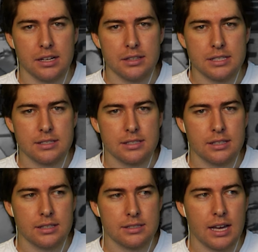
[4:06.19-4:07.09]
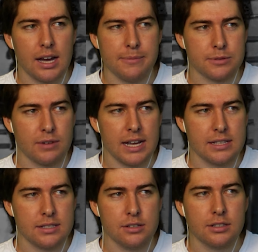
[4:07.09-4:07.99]
this arms
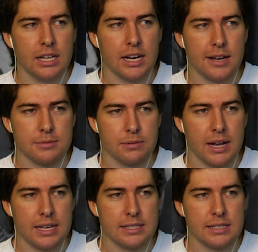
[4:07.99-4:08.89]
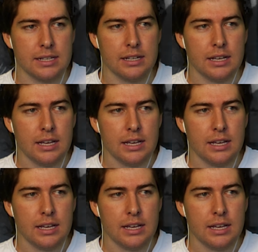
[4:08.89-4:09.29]
race, nuclear arms race, and